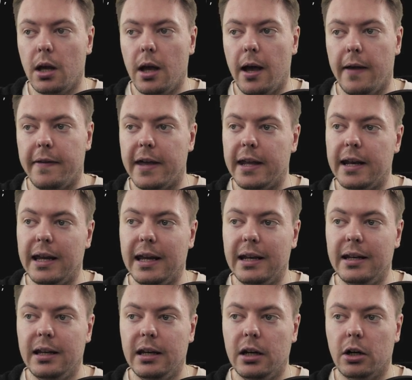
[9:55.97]
and then in
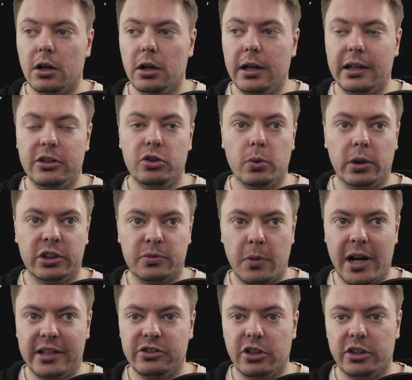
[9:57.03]
here, into
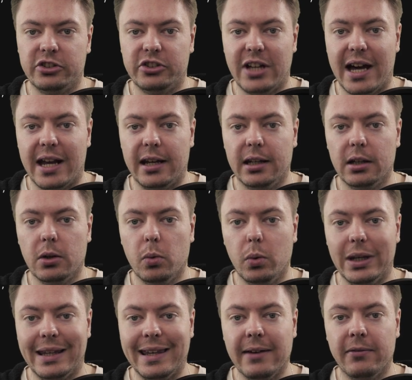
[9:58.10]
express.static, we
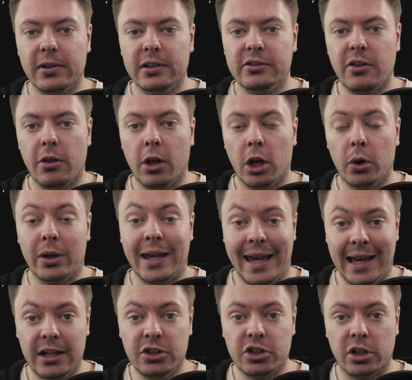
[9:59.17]
give it the
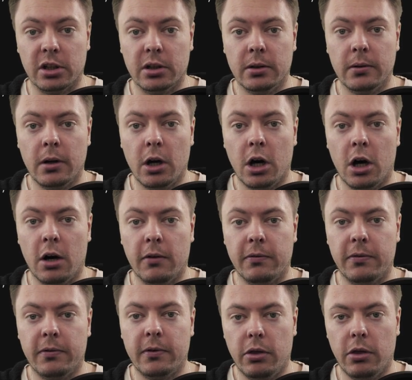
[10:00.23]
location
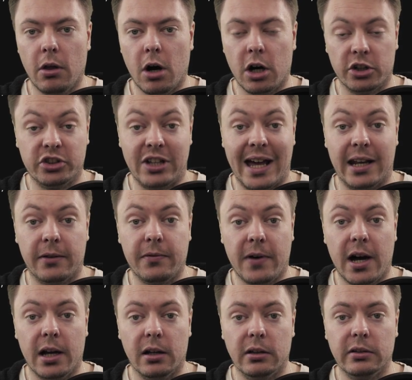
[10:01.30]
of our static
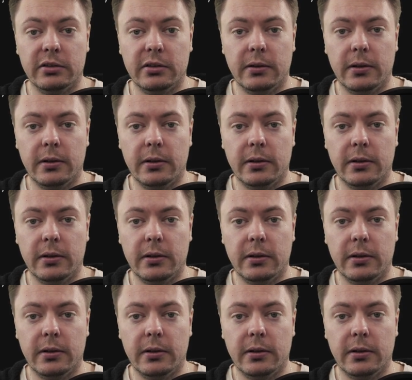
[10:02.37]
files.